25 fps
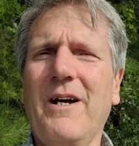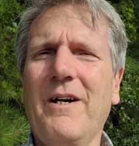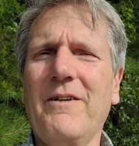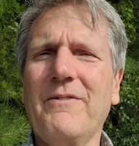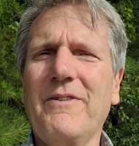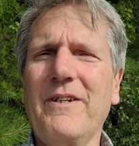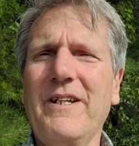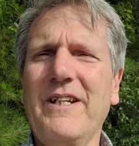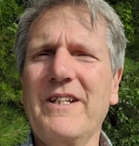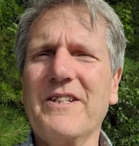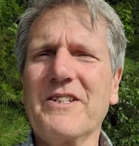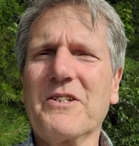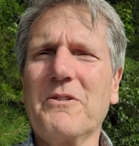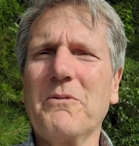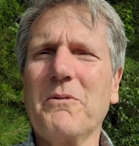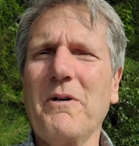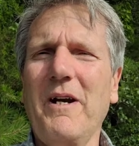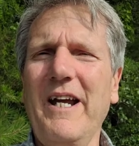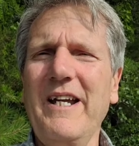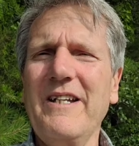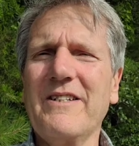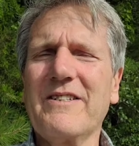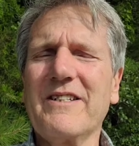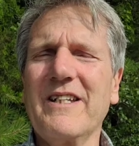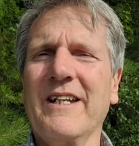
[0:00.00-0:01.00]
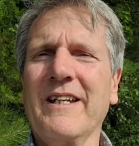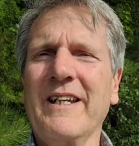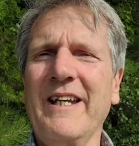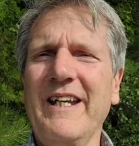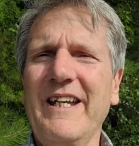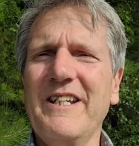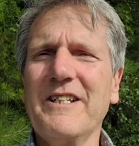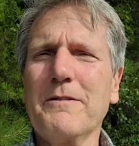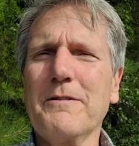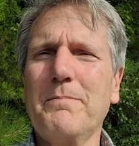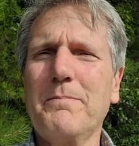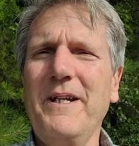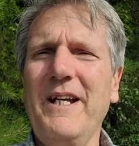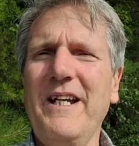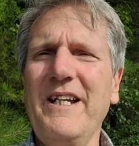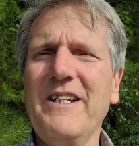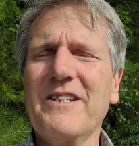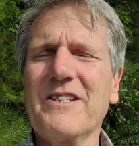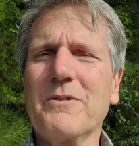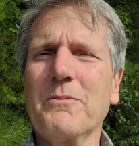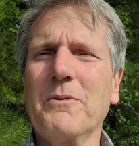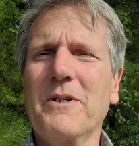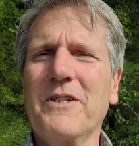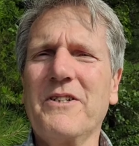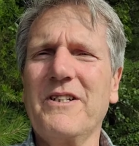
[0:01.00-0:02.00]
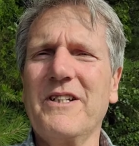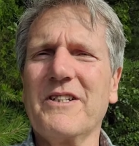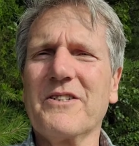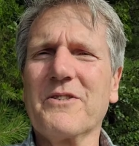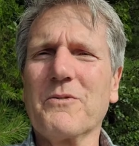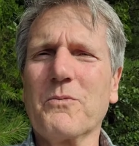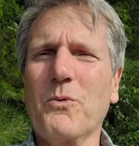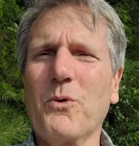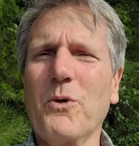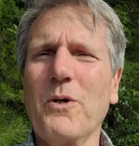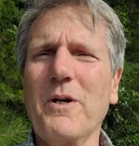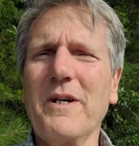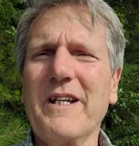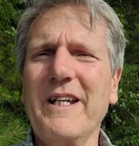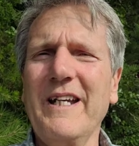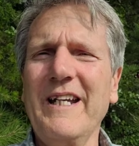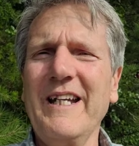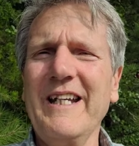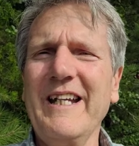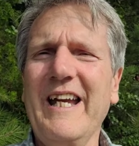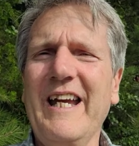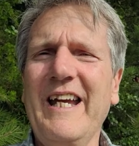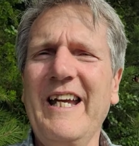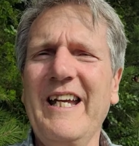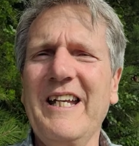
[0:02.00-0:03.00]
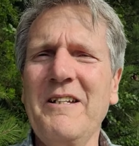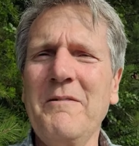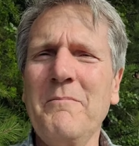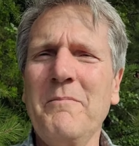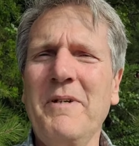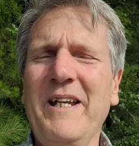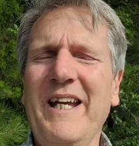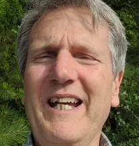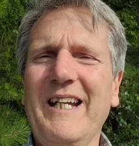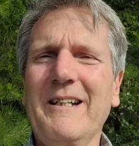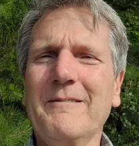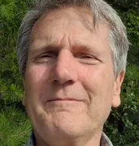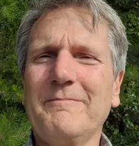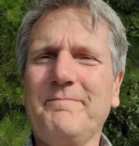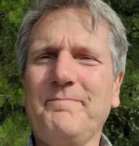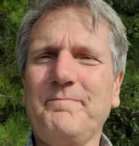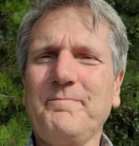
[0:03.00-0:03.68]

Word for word: of His grace and His peace, which is working in me.